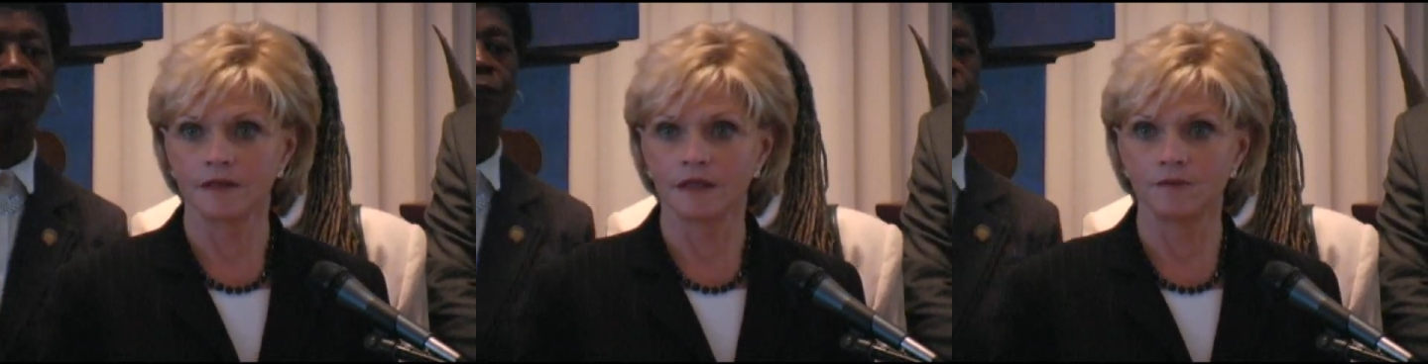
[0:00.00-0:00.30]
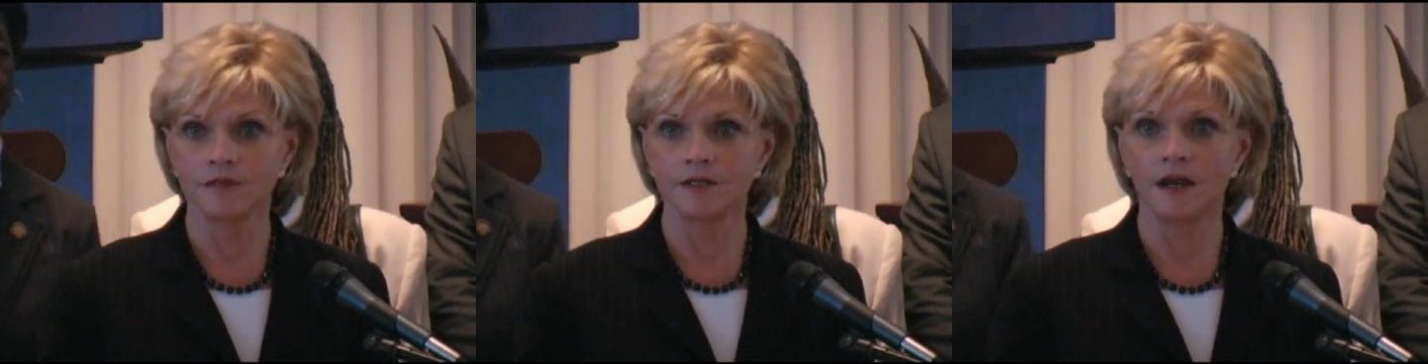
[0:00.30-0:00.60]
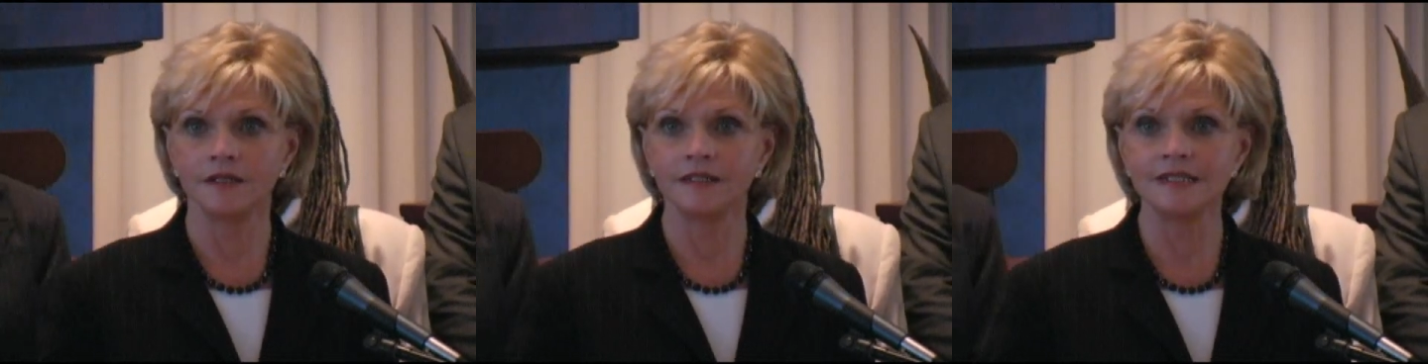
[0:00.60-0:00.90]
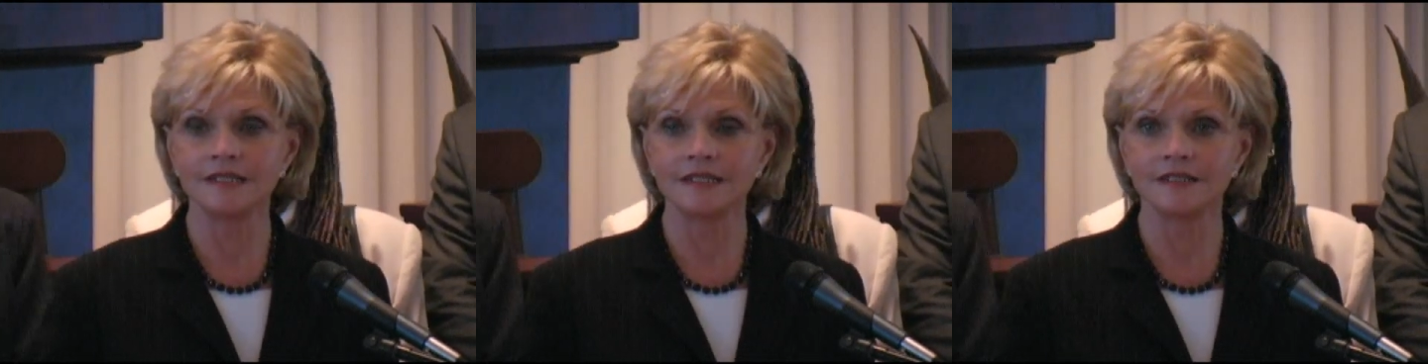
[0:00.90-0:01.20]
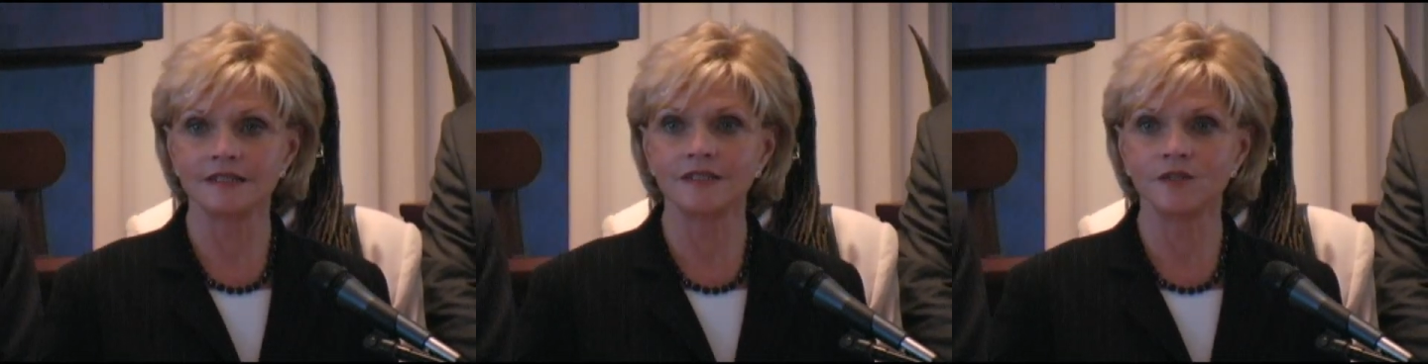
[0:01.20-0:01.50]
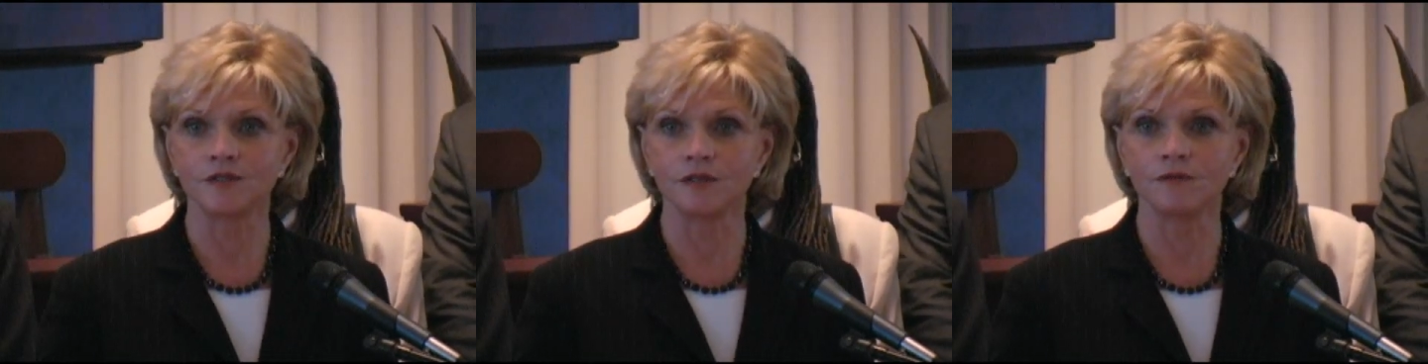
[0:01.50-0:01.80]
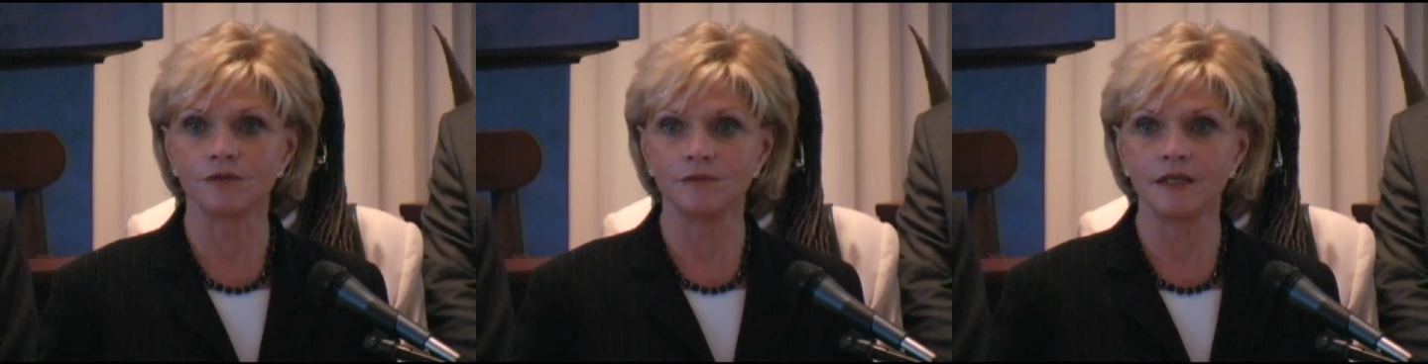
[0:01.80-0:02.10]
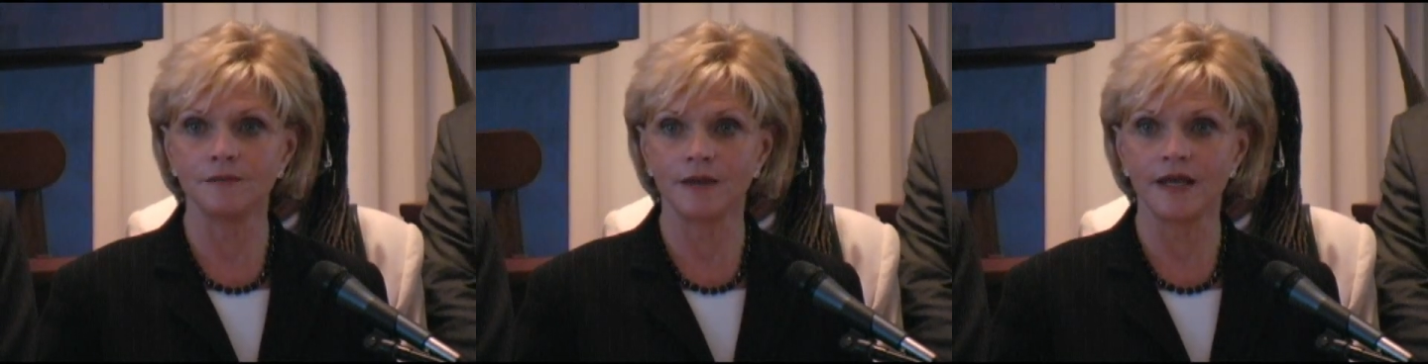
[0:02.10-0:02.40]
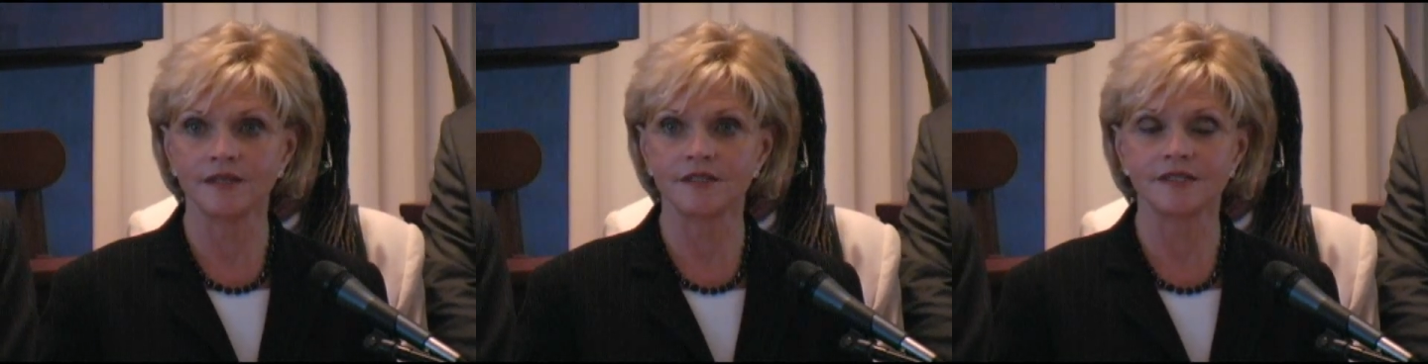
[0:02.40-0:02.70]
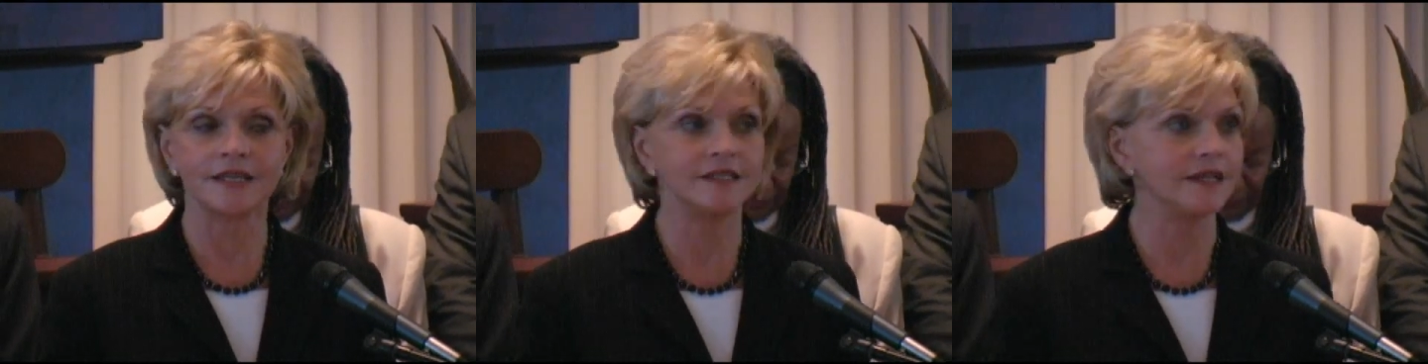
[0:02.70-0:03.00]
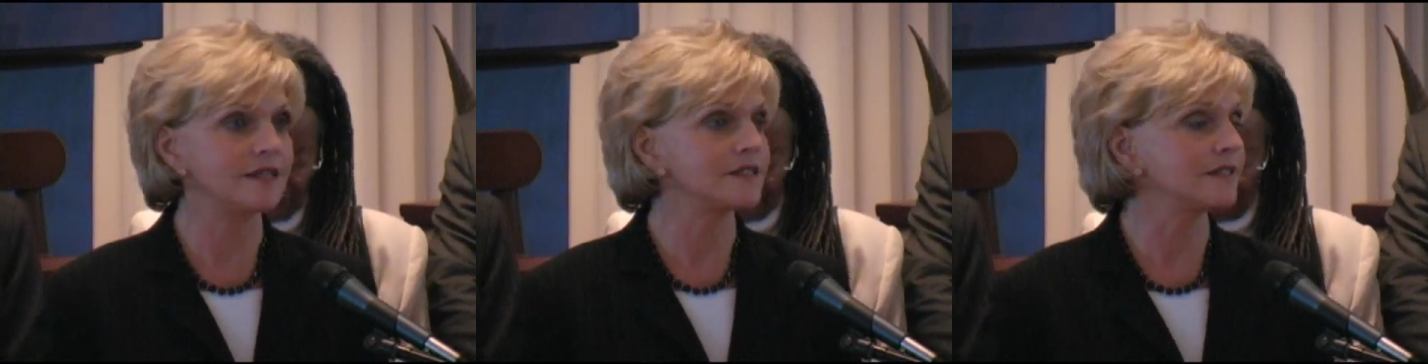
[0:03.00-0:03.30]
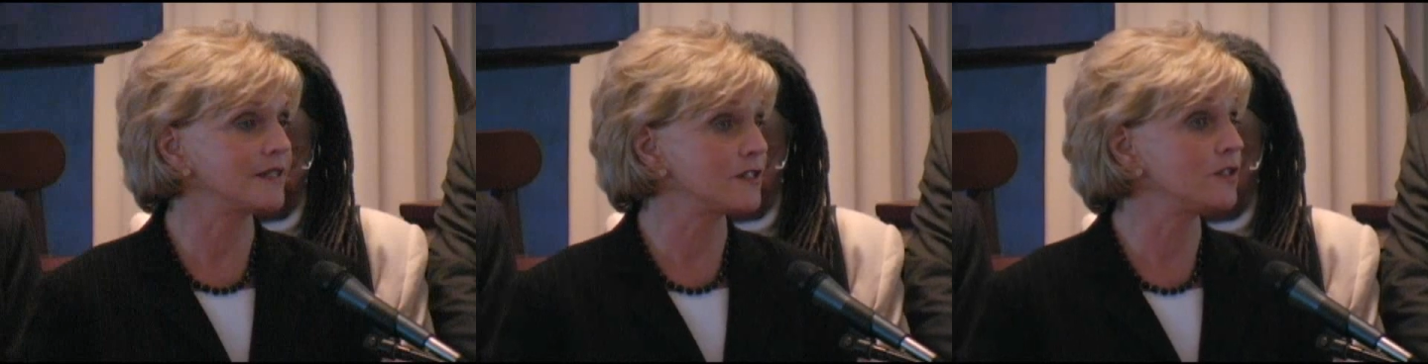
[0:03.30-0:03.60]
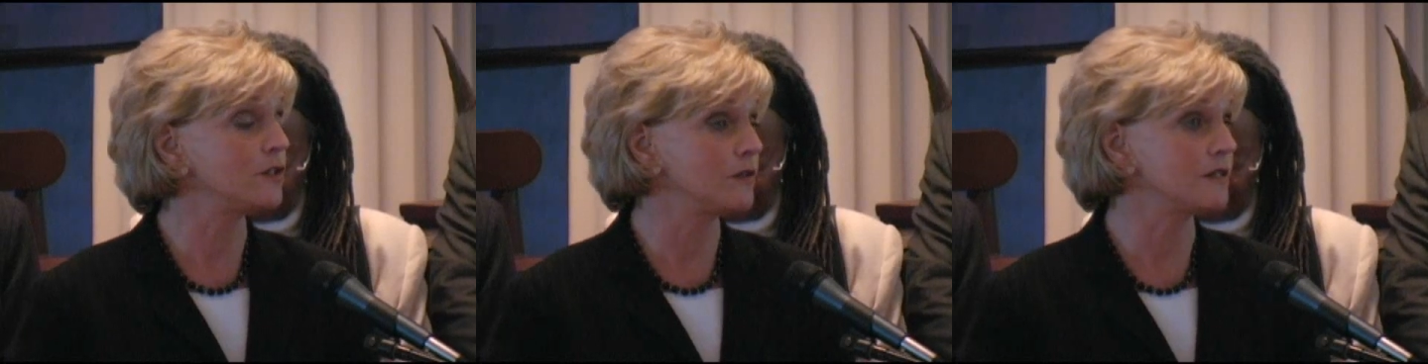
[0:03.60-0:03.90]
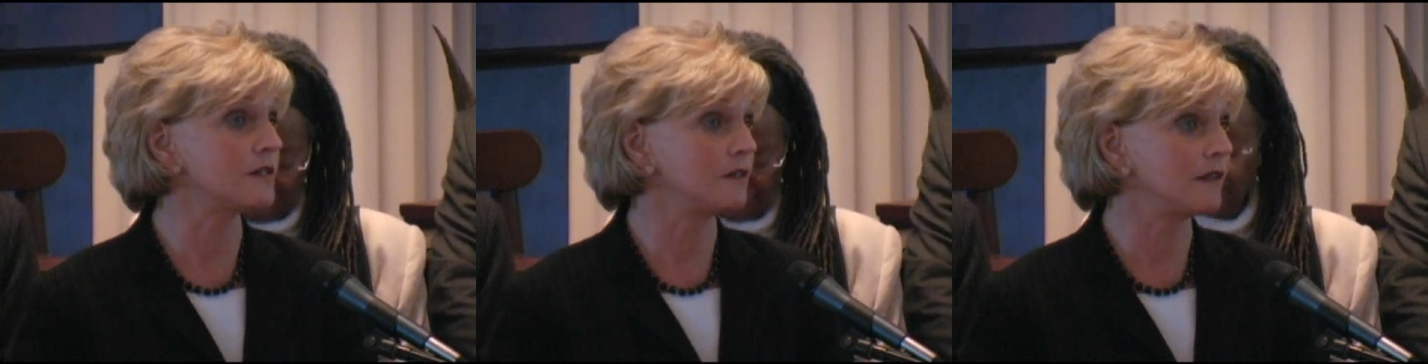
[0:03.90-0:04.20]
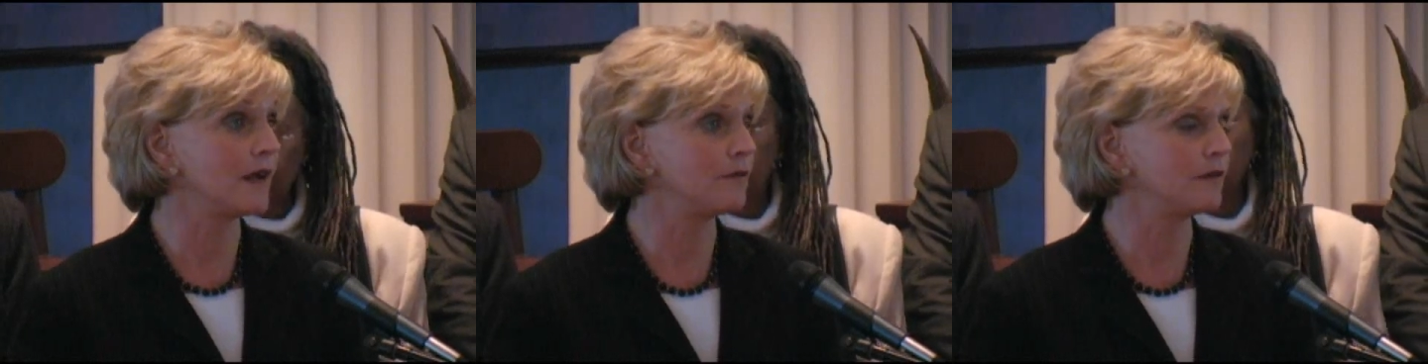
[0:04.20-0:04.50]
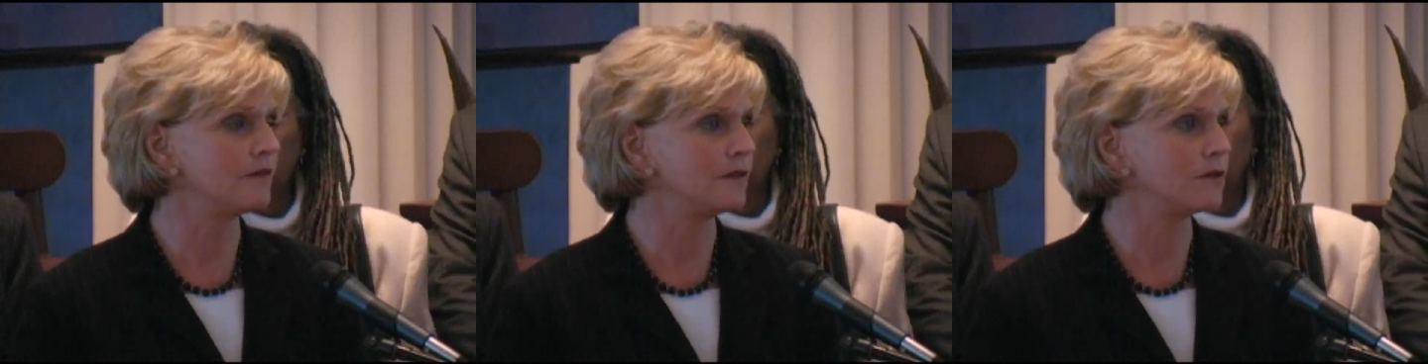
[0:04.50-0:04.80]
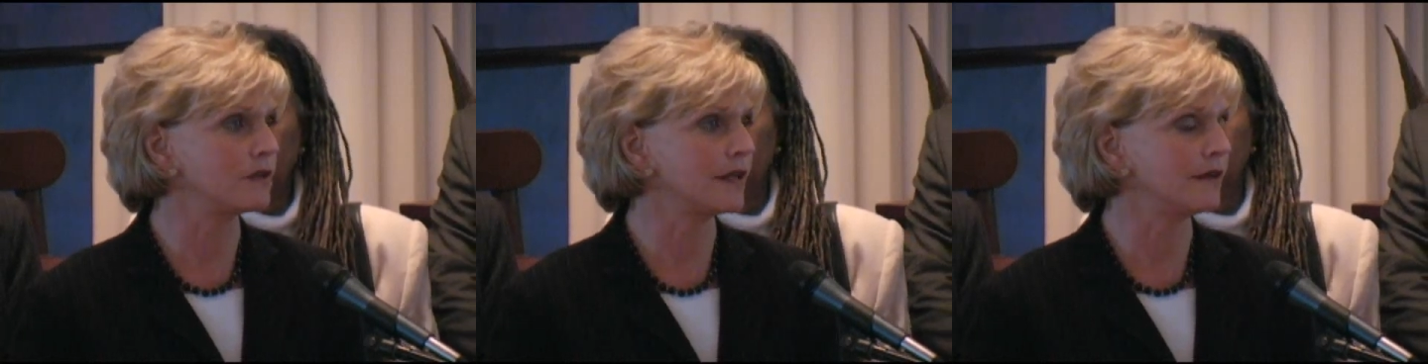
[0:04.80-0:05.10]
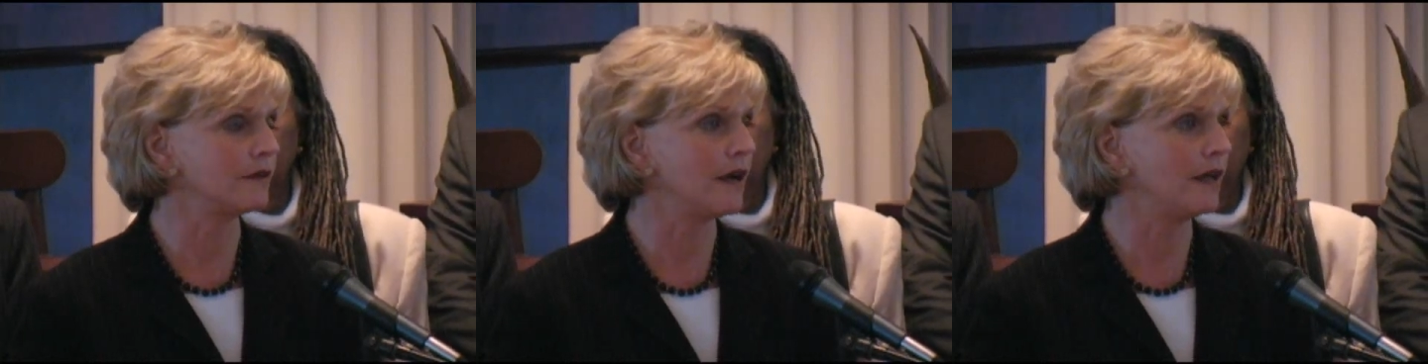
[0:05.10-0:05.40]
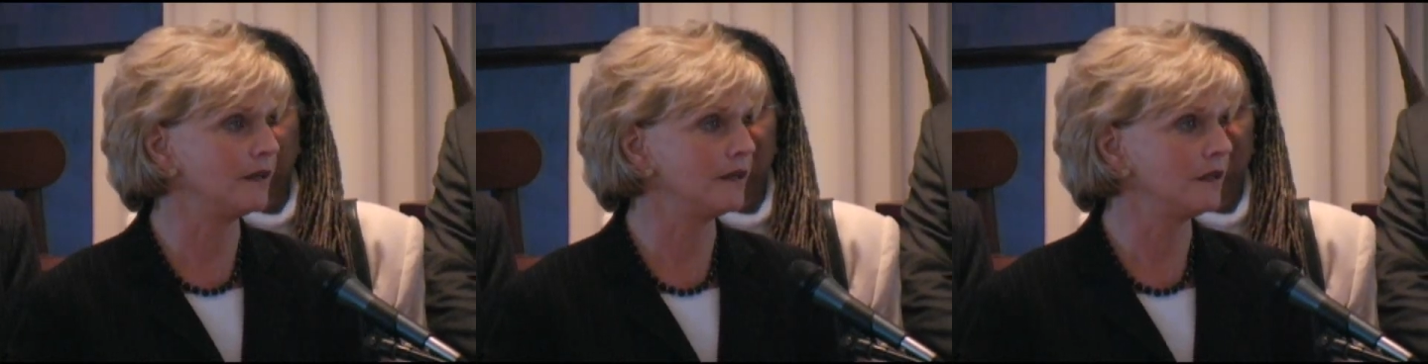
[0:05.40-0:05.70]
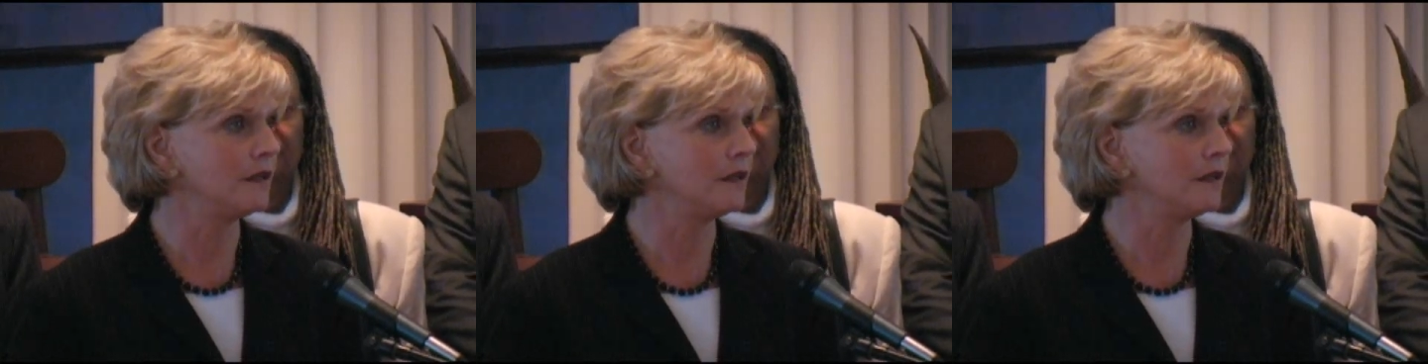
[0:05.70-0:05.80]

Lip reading: It was not an easy decision for me to make, to say, yes, let's do this collaborative in North Carolina.